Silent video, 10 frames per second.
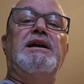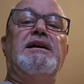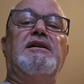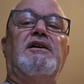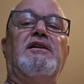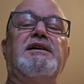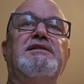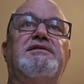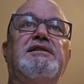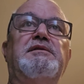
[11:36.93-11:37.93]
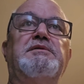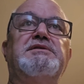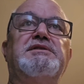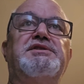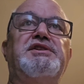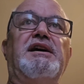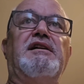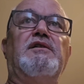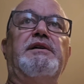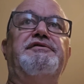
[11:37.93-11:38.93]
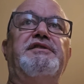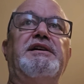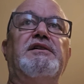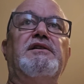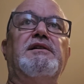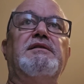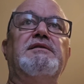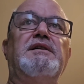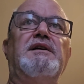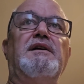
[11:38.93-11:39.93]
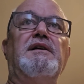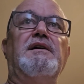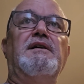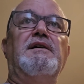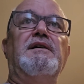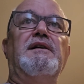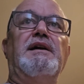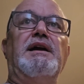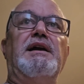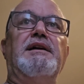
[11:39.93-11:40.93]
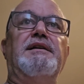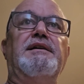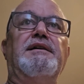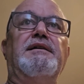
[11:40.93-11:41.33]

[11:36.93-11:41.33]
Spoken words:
and all I could see was a shadowy figure. And